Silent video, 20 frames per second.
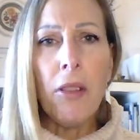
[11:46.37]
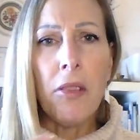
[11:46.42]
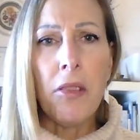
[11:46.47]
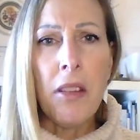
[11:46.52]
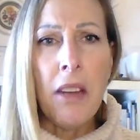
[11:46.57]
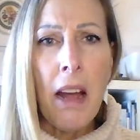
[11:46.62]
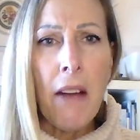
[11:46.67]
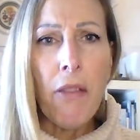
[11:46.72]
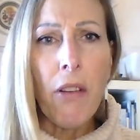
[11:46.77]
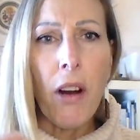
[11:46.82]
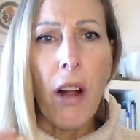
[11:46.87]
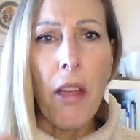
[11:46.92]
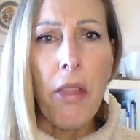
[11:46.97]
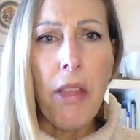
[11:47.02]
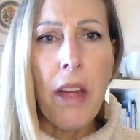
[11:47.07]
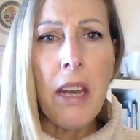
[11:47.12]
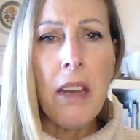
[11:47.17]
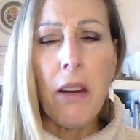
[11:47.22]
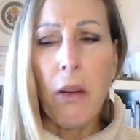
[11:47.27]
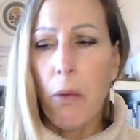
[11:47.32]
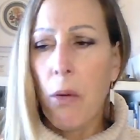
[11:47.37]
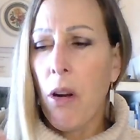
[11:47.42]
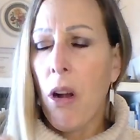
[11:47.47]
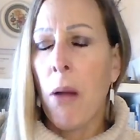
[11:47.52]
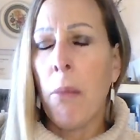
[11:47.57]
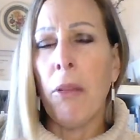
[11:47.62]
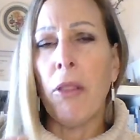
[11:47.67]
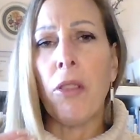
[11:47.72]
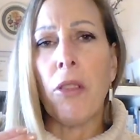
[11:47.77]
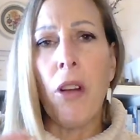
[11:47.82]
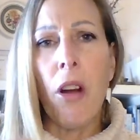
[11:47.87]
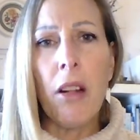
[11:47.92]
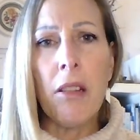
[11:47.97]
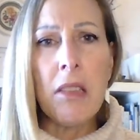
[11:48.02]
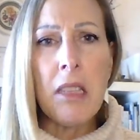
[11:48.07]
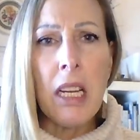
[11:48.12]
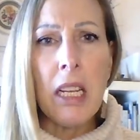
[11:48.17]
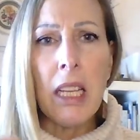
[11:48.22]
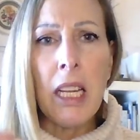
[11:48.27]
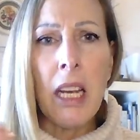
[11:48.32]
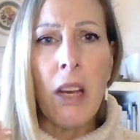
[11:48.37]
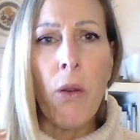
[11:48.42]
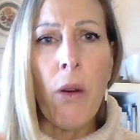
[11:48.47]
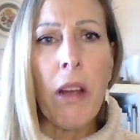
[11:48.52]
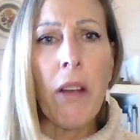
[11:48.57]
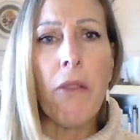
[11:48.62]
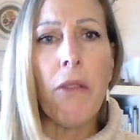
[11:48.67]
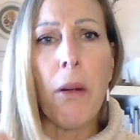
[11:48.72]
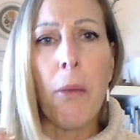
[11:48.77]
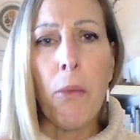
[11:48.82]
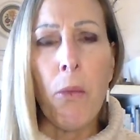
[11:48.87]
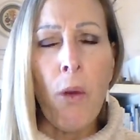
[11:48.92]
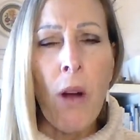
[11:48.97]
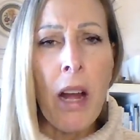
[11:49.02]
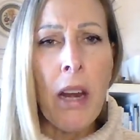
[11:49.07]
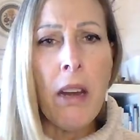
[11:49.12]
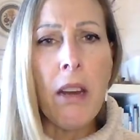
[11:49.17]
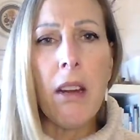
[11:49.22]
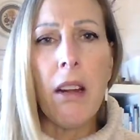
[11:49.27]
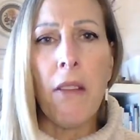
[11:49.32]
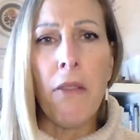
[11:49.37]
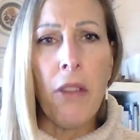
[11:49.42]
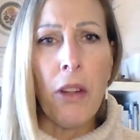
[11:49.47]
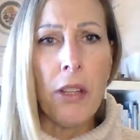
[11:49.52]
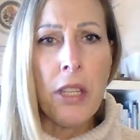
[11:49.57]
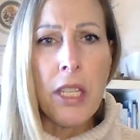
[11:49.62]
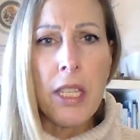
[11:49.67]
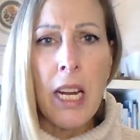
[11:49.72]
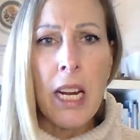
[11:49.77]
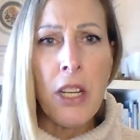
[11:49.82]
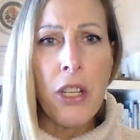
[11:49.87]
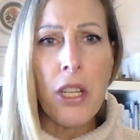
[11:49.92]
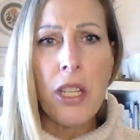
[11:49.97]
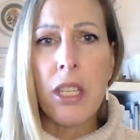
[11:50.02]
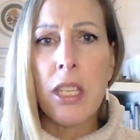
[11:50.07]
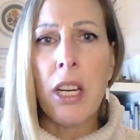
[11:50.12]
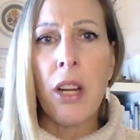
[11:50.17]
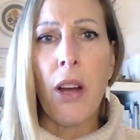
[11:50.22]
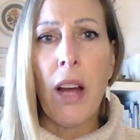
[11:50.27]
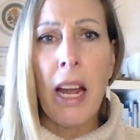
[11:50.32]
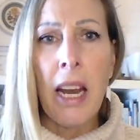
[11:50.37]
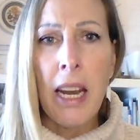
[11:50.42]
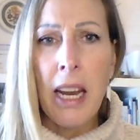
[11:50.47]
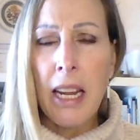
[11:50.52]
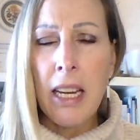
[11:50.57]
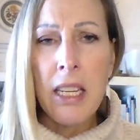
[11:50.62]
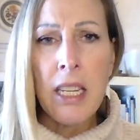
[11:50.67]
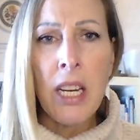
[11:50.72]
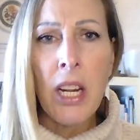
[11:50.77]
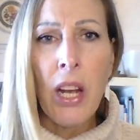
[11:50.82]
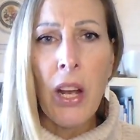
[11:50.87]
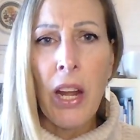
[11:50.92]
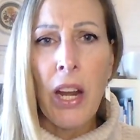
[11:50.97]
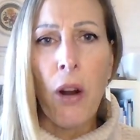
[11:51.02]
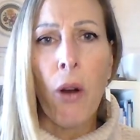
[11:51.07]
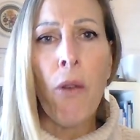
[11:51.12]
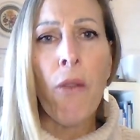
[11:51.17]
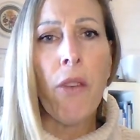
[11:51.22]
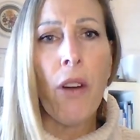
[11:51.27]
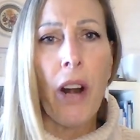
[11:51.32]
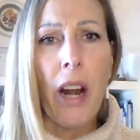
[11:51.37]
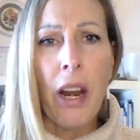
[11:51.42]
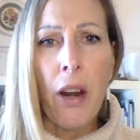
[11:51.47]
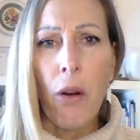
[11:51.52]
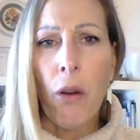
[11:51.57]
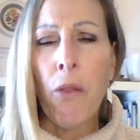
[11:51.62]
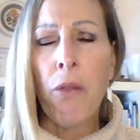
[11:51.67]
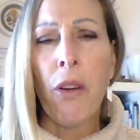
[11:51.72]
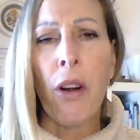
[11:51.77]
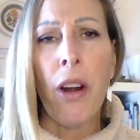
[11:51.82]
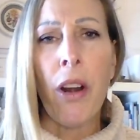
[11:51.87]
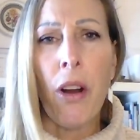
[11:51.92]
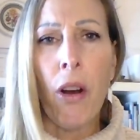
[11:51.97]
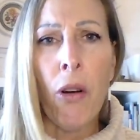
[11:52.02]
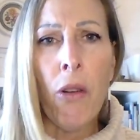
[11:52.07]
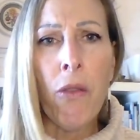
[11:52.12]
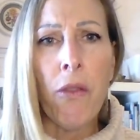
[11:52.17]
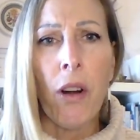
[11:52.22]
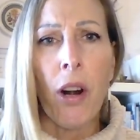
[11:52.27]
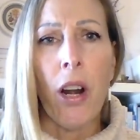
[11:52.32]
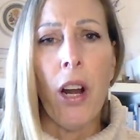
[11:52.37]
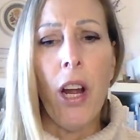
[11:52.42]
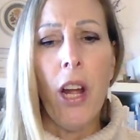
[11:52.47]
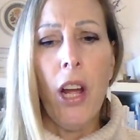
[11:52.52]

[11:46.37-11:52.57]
never authentic. We're almost constantly going from one of those stages to it over and over and over.